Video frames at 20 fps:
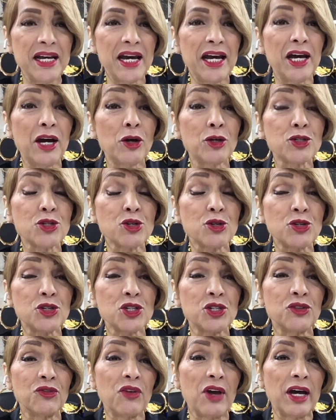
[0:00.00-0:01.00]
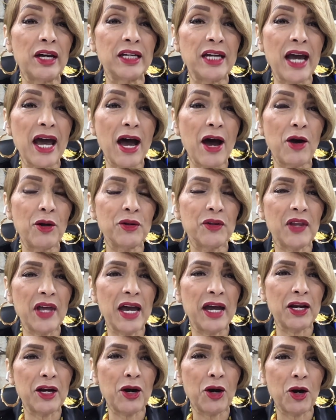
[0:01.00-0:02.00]
I also just found out
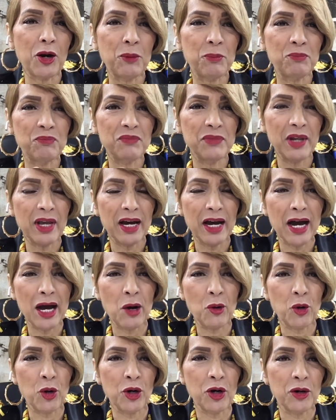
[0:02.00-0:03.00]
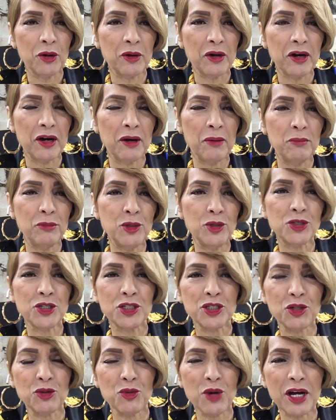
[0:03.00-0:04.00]
that our our uh, music
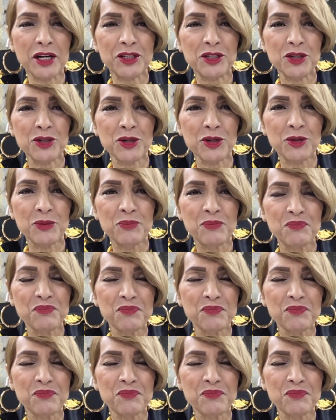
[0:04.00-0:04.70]
director,